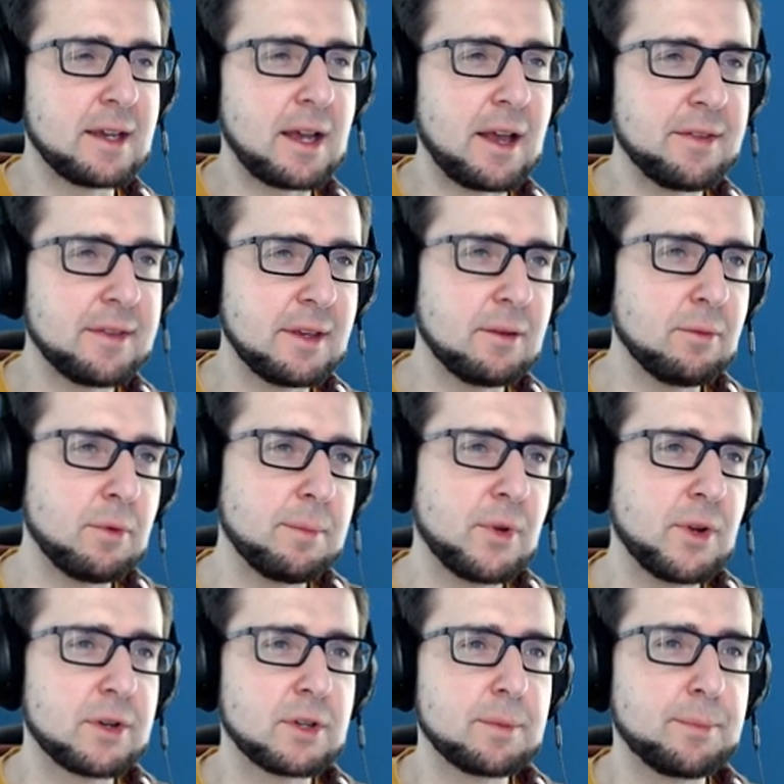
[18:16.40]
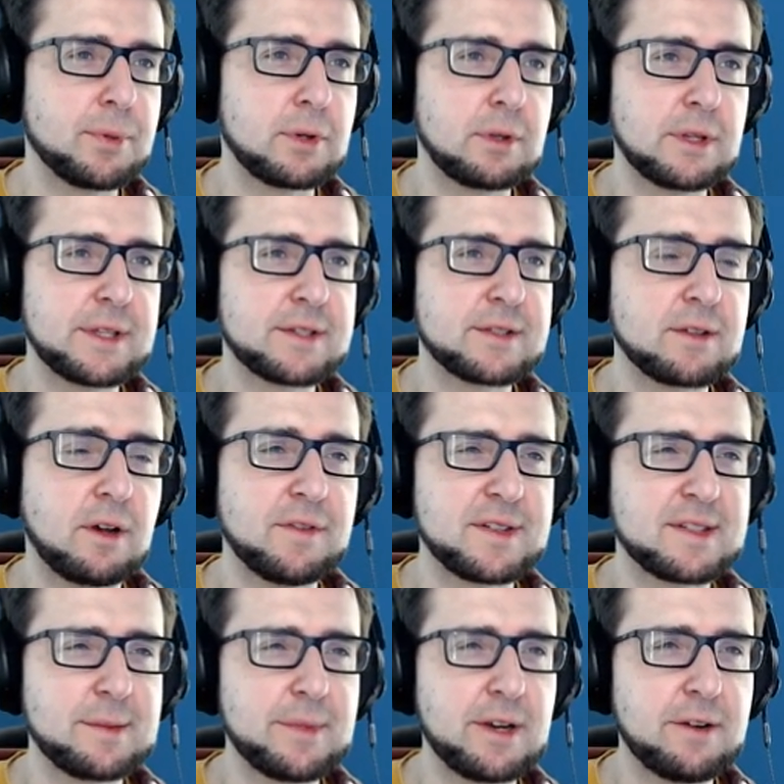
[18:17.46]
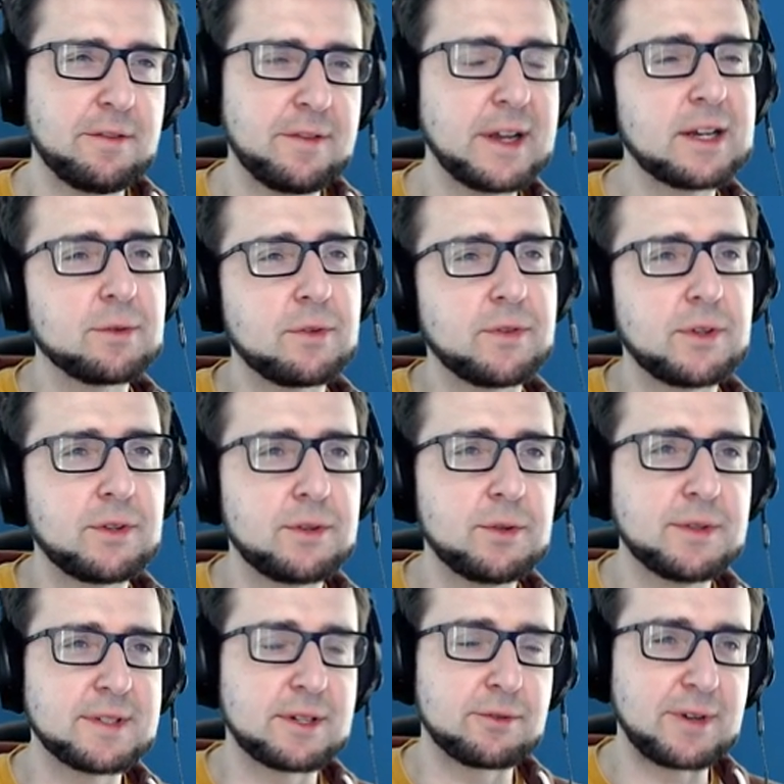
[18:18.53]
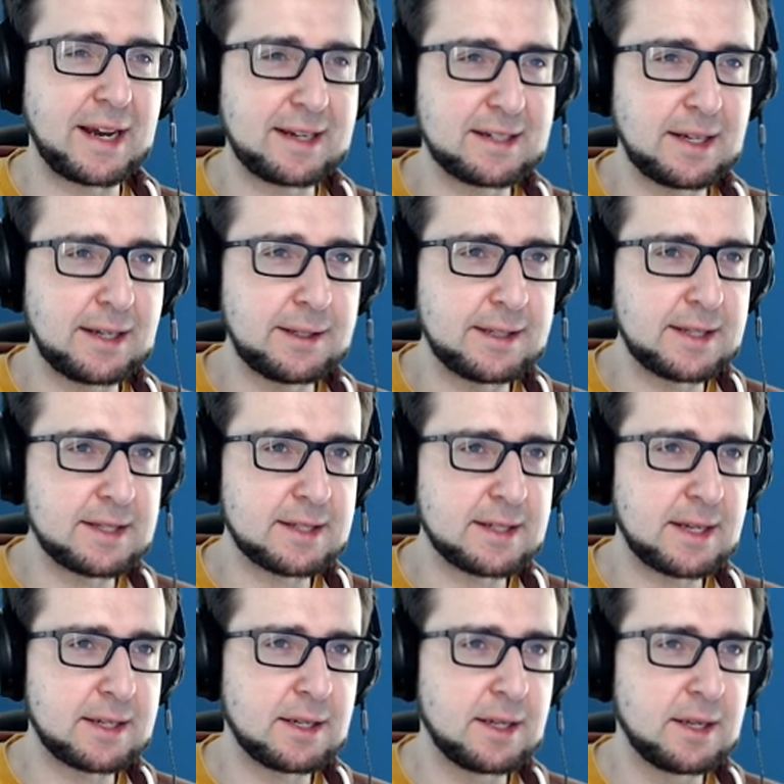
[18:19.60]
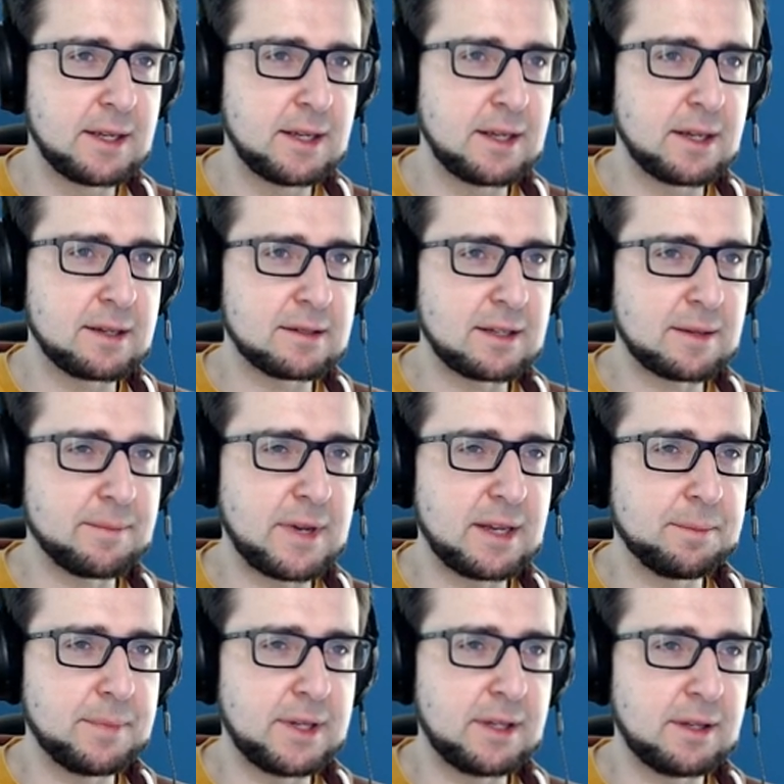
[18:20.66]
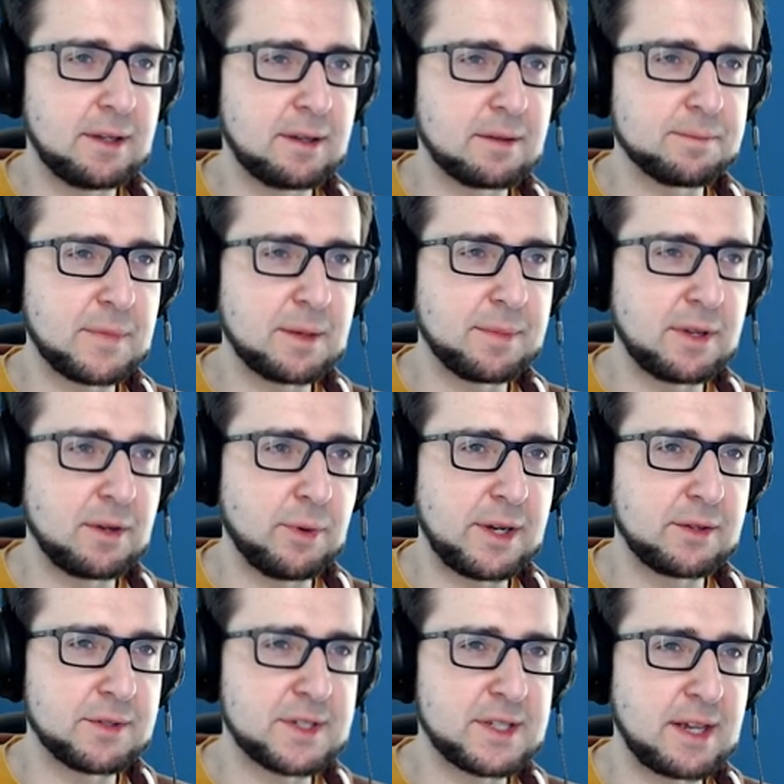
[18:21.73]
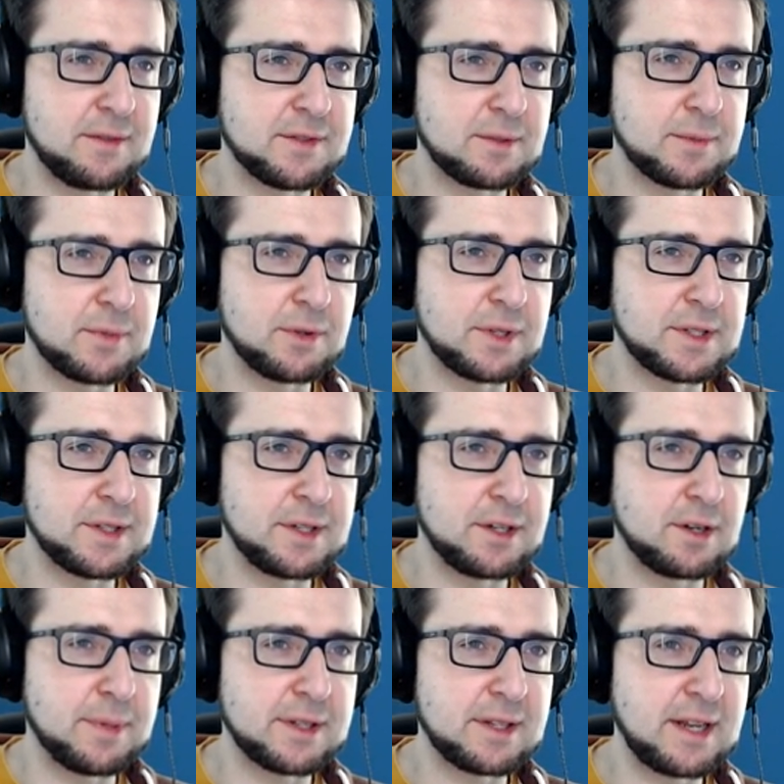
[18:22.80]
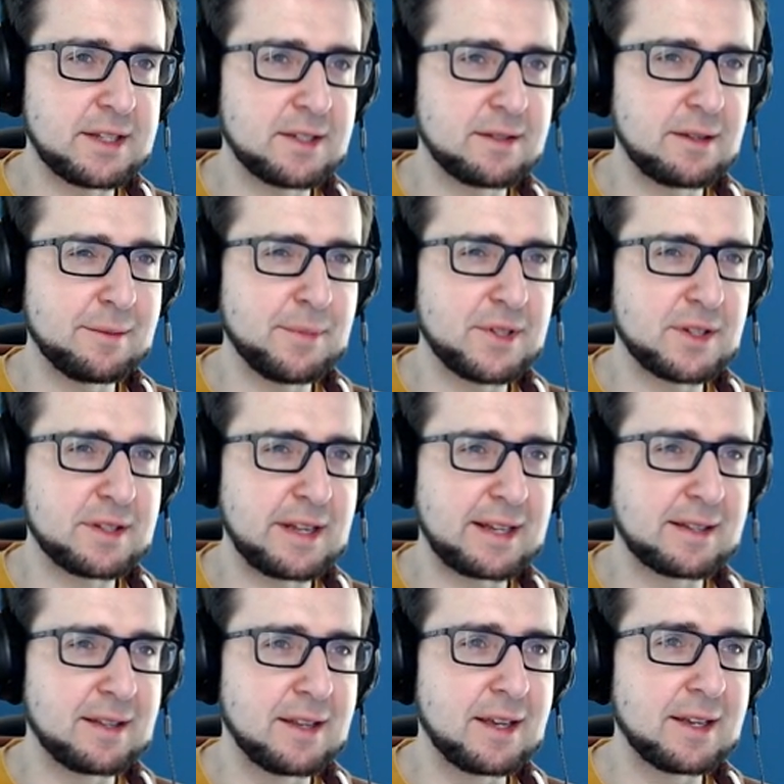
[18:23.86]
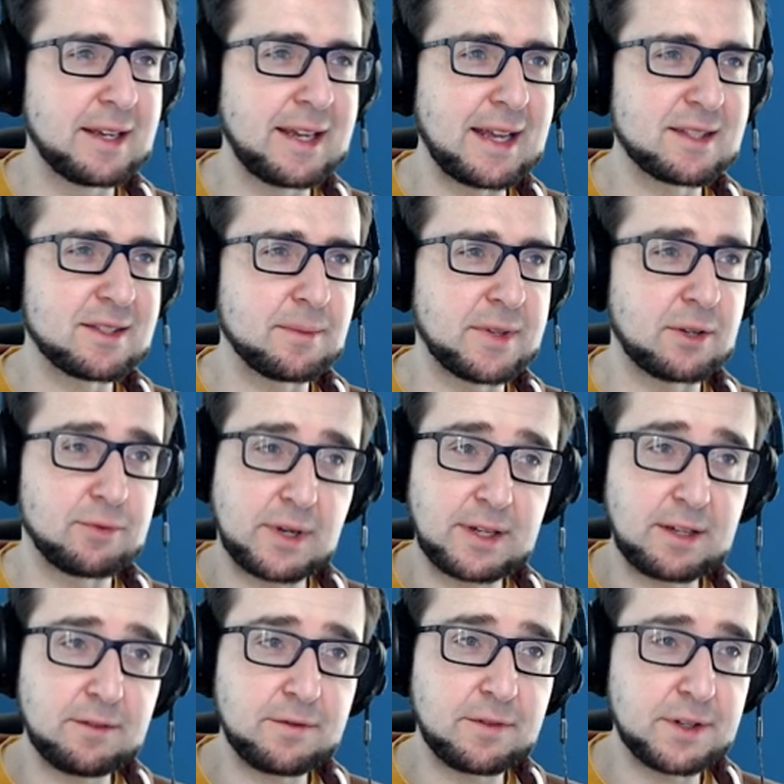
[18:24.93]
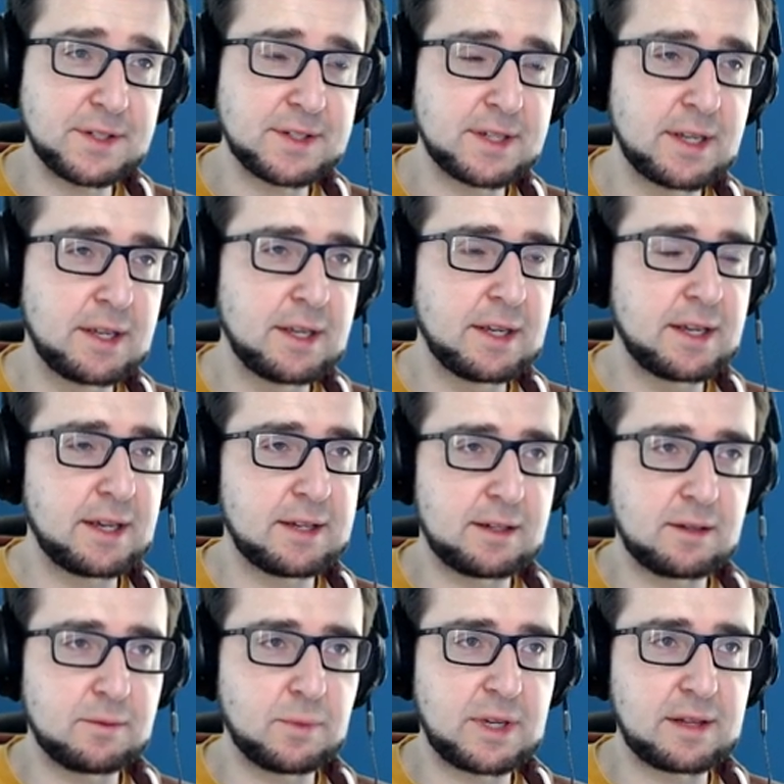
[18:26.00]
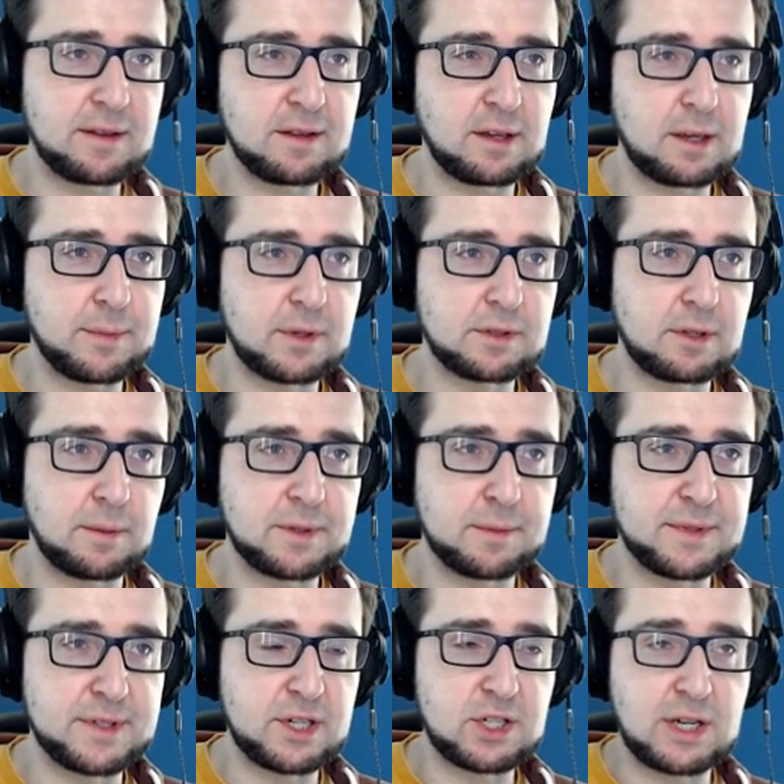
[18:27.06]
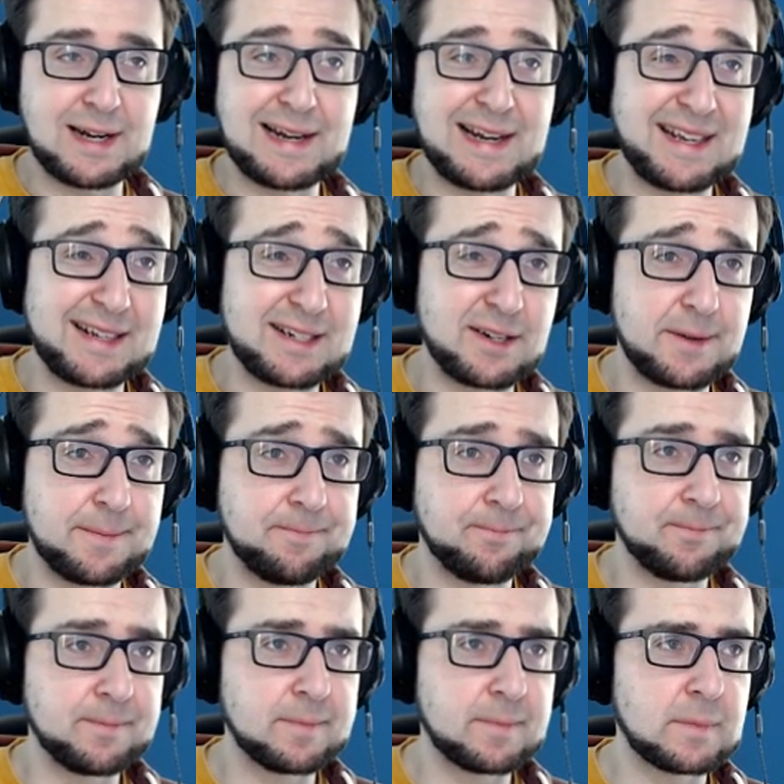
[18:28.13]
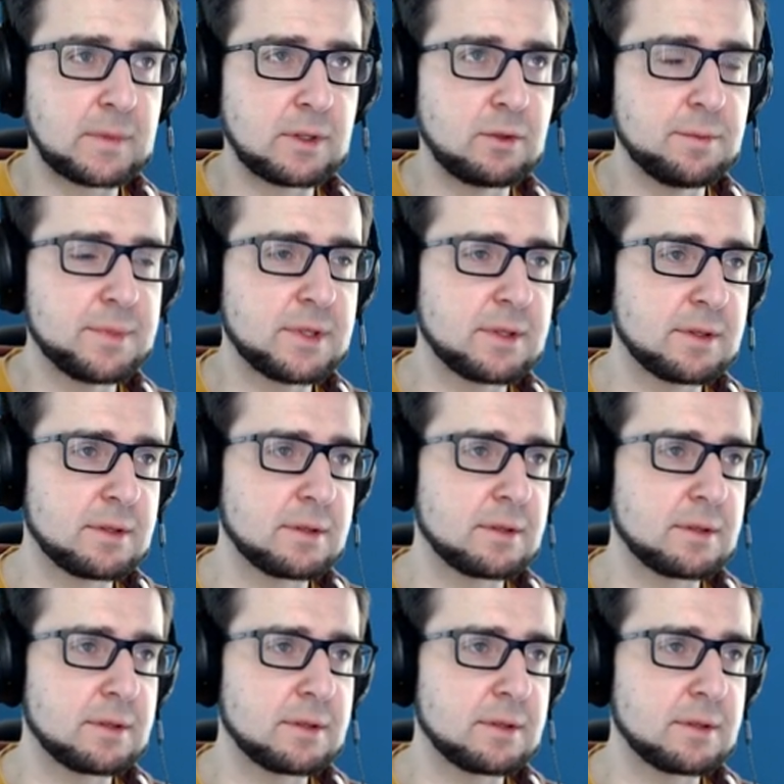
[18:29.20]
I think we could pull this off a similar effect if you use a rectangle instead, and that might be might be a way to save some tokens here. But let's let me just like get something running first, and then we can think about the optimization later. Oops.